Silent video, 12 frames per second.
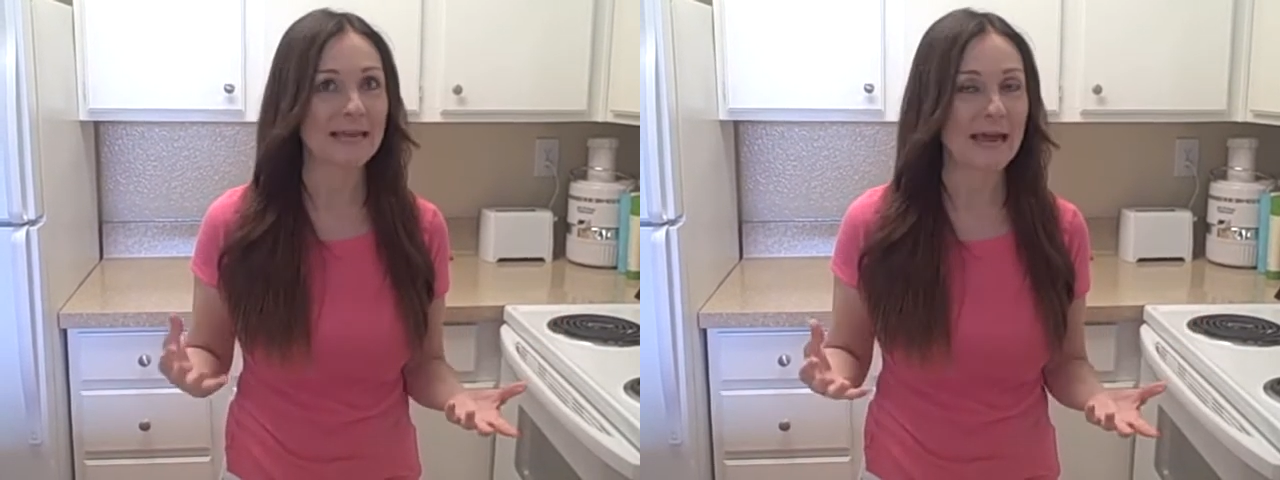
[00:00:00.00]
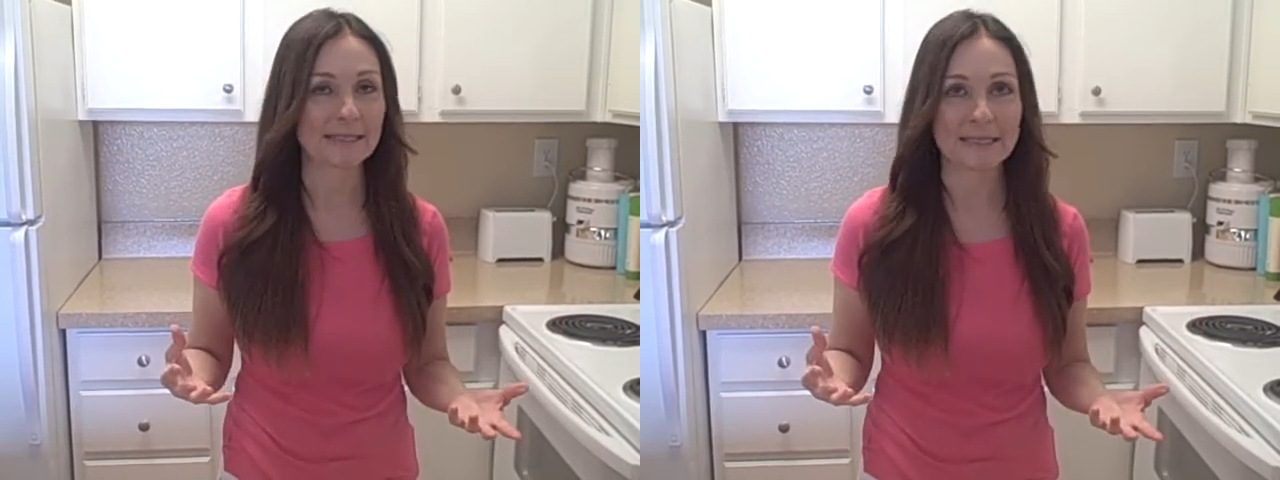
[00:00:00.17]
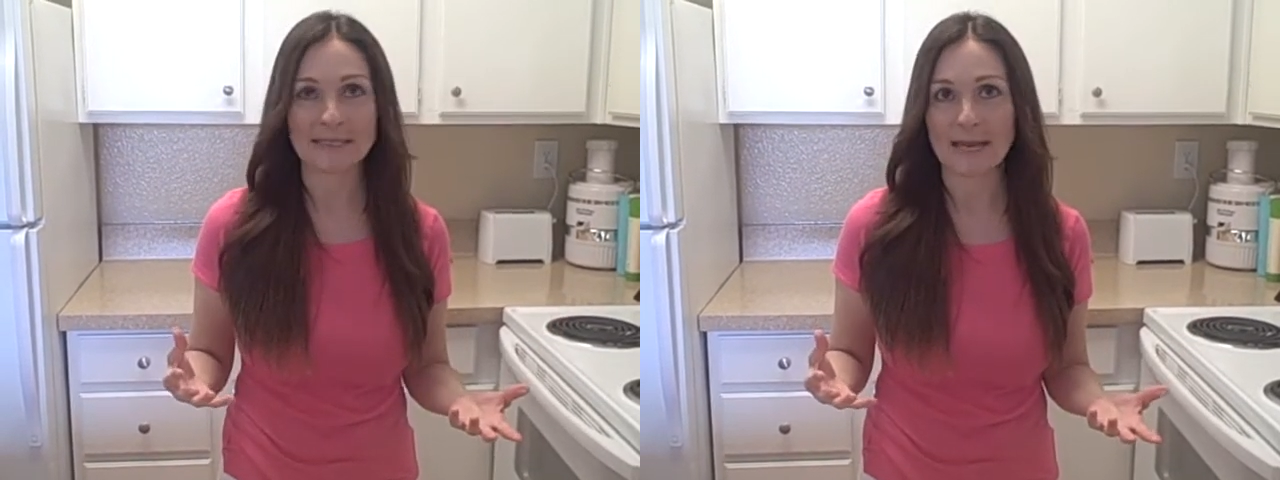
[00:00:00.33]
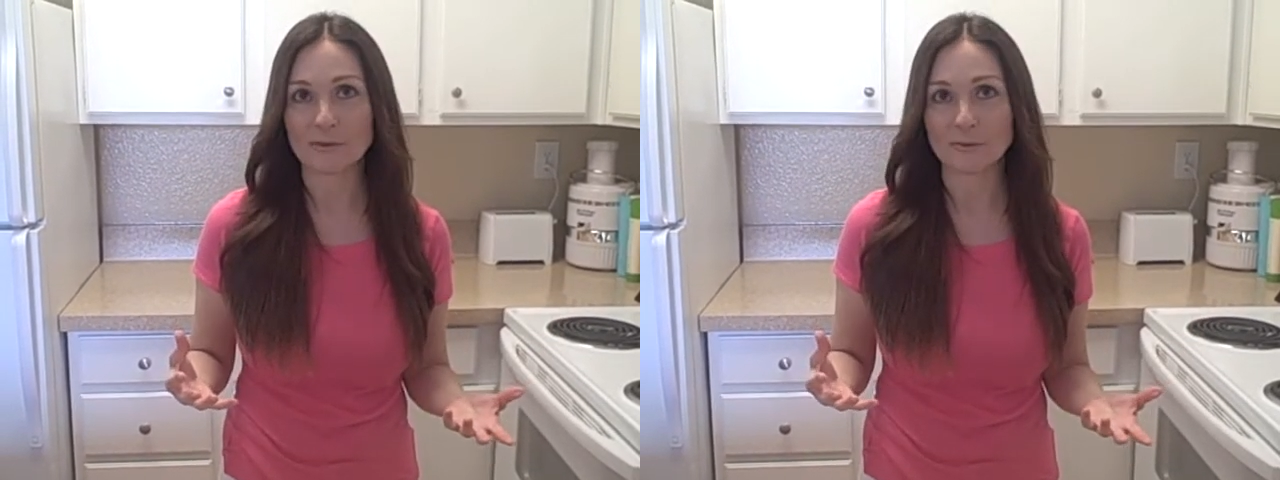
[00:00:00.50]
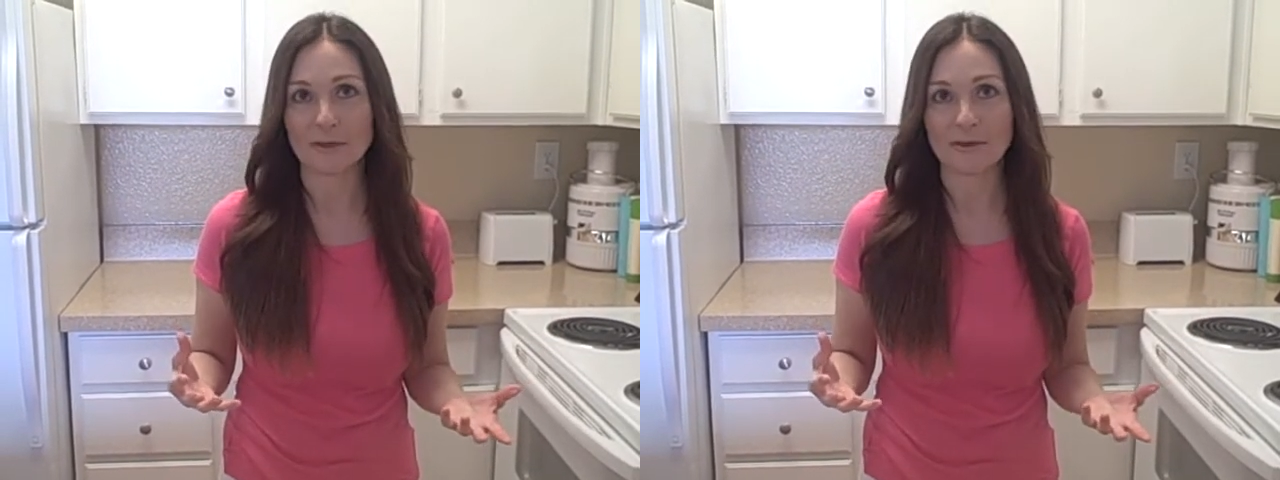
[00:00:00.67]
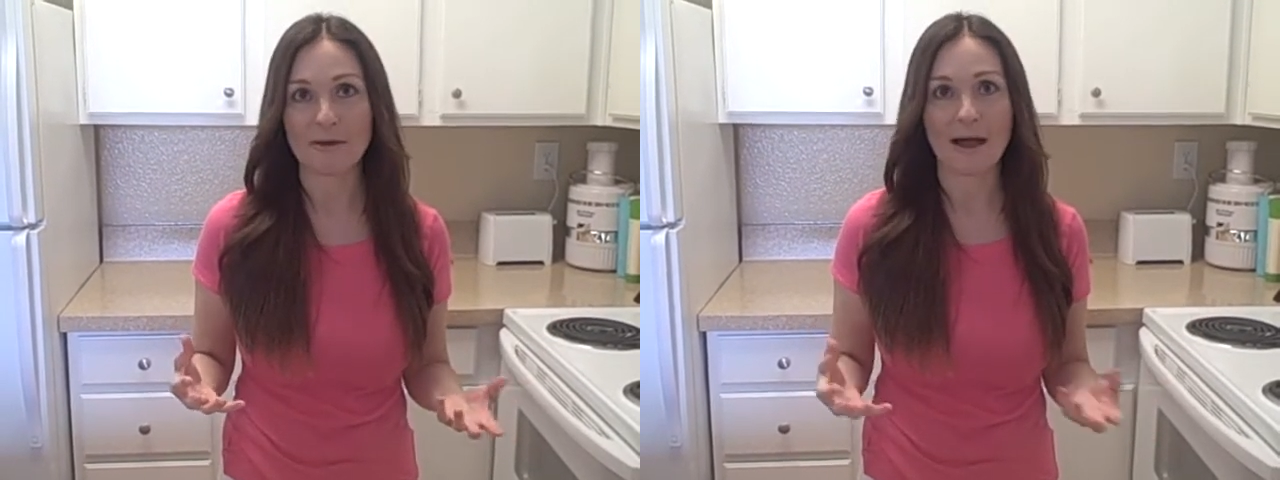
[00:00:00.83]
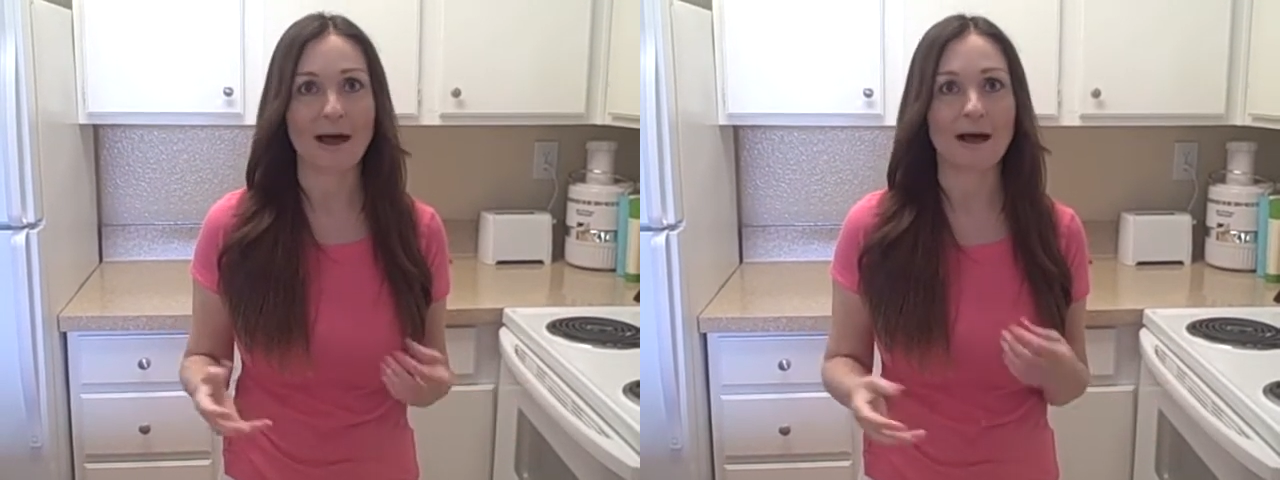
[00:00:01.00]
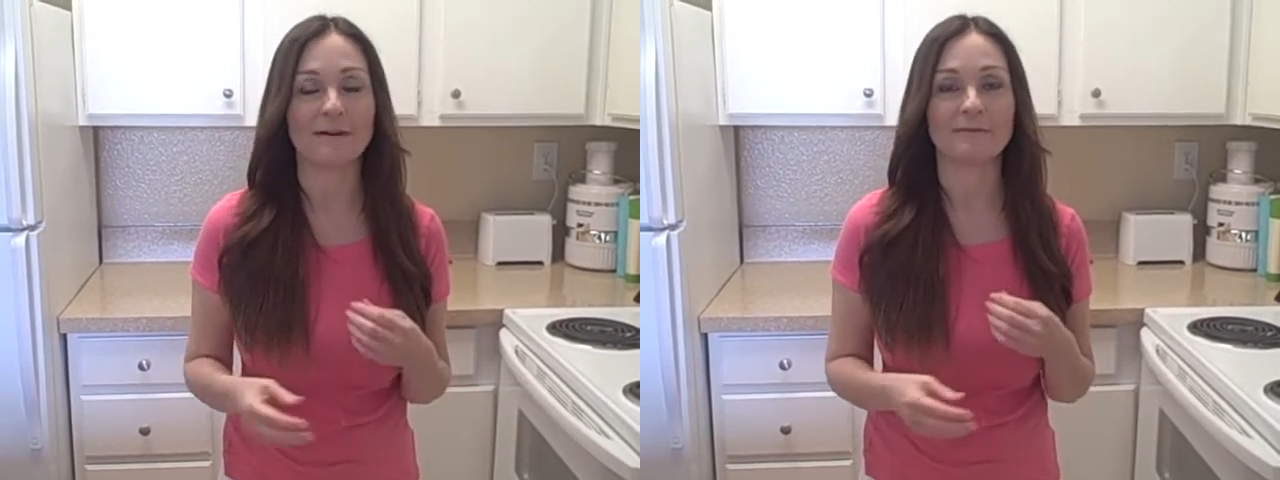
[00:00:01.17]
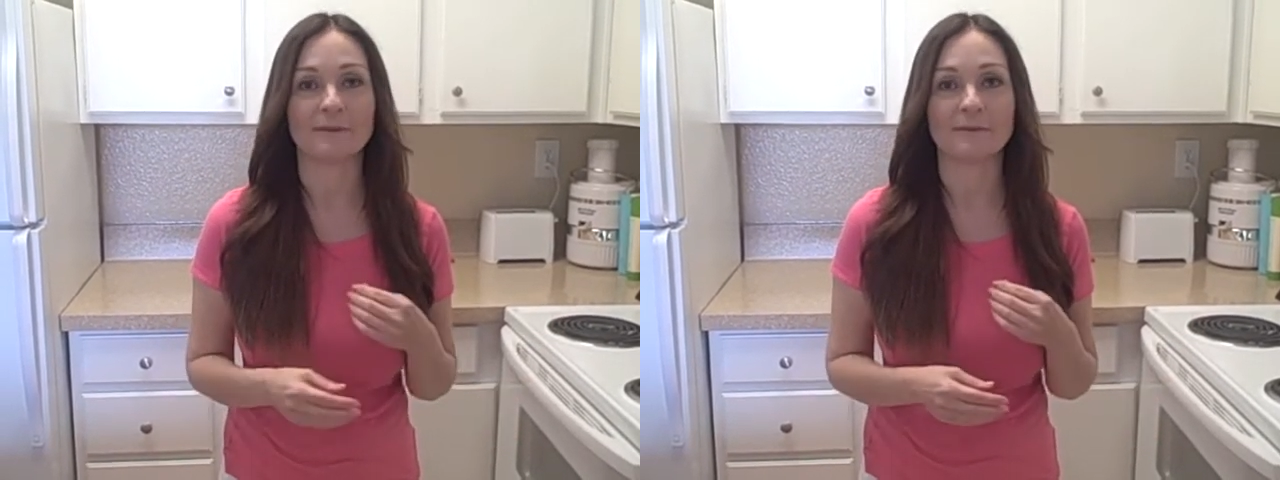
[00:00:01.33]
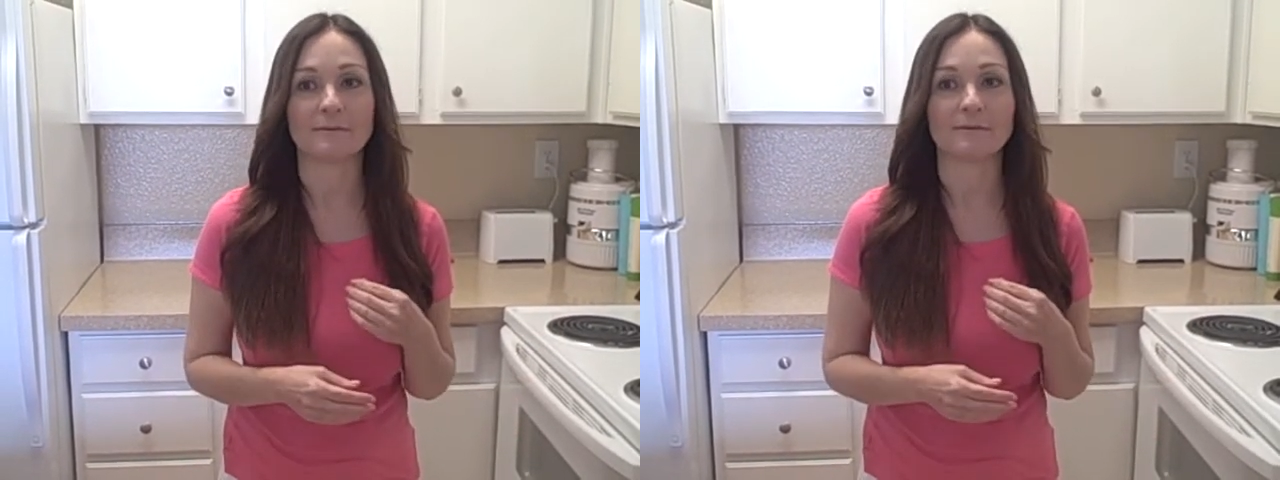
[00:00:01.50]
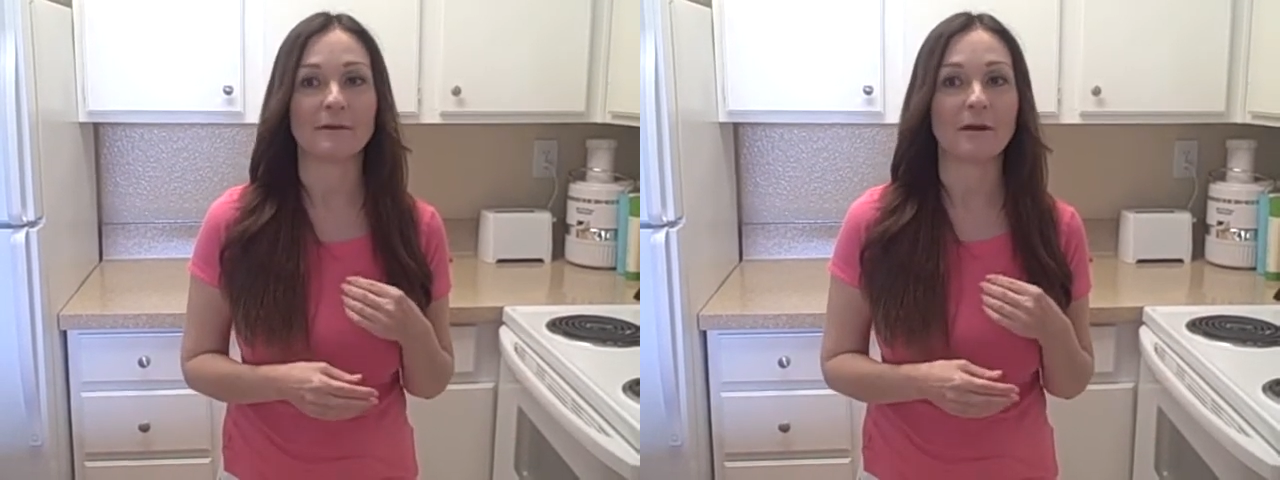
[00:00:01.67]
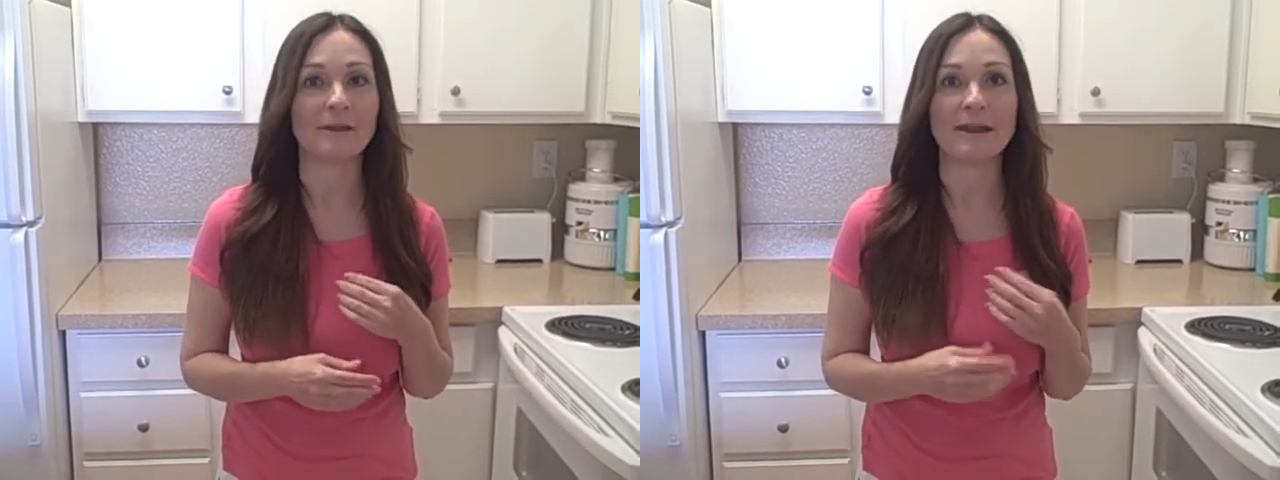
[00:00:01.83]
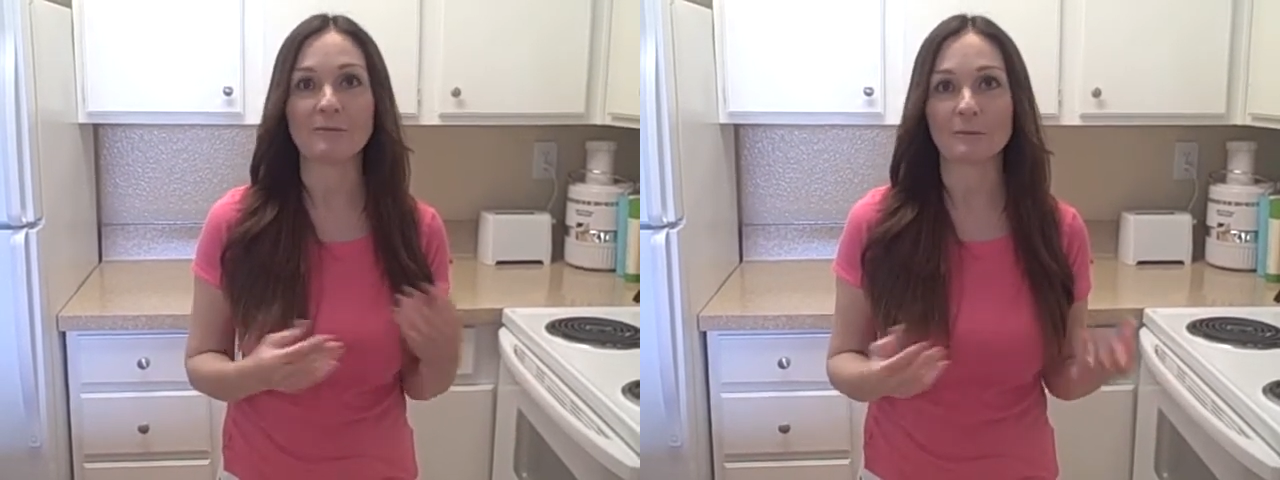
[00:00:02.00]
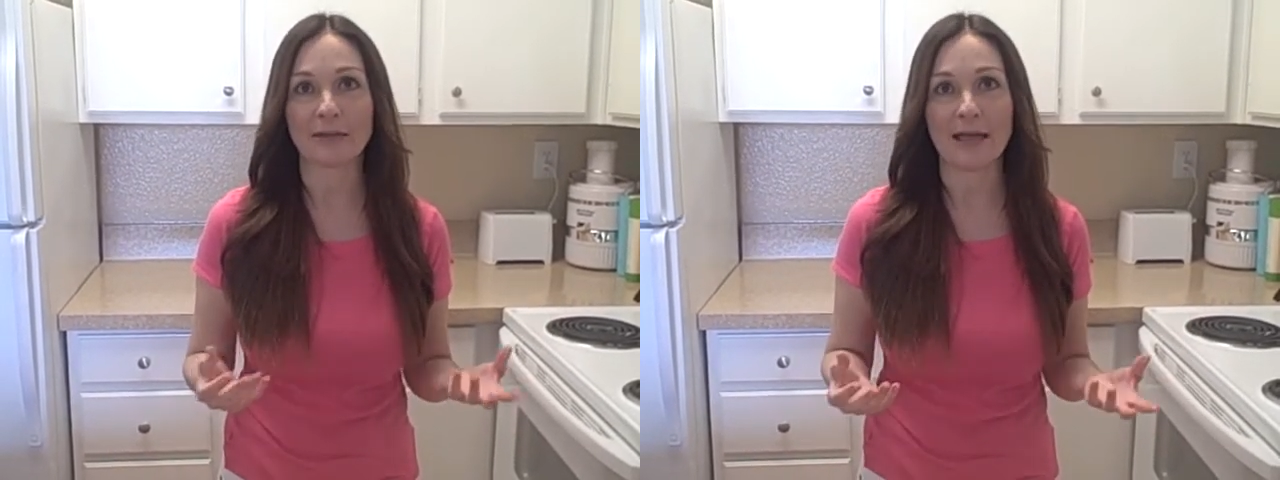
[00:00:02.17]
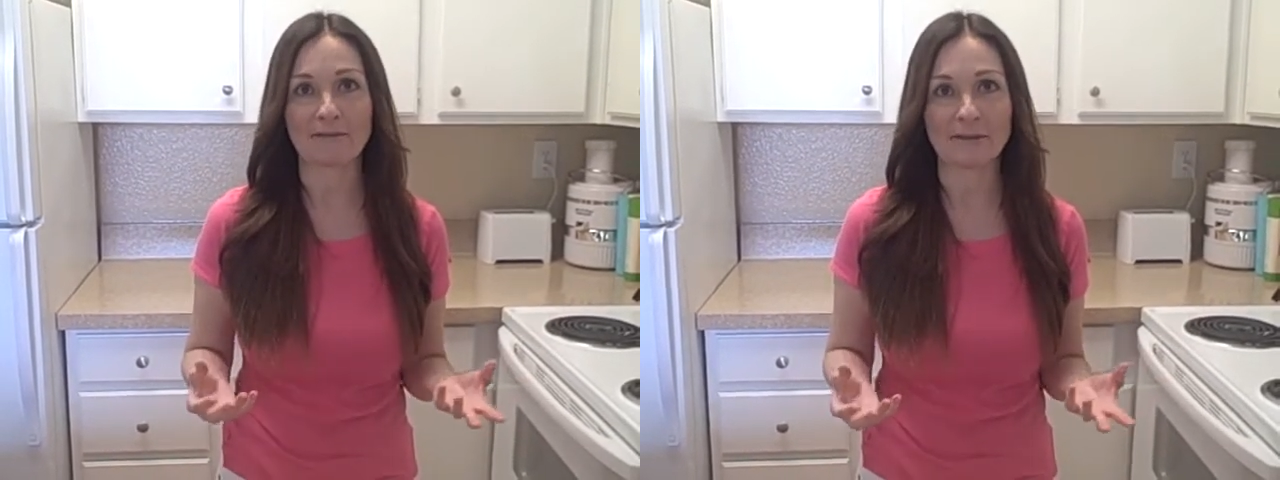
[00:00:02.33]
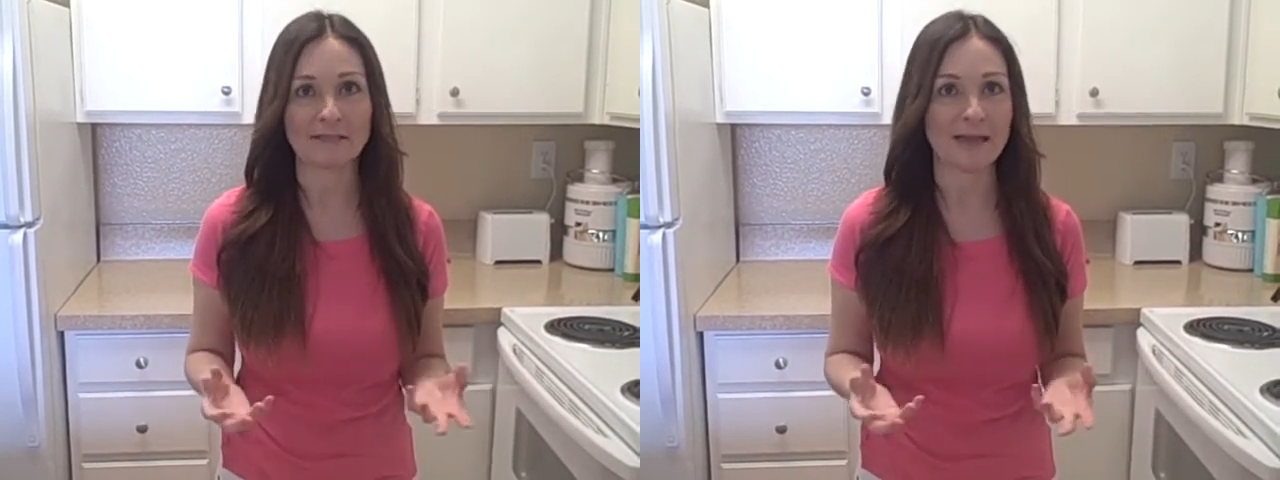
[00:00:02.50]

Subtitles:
hectic schedule that you have and never really having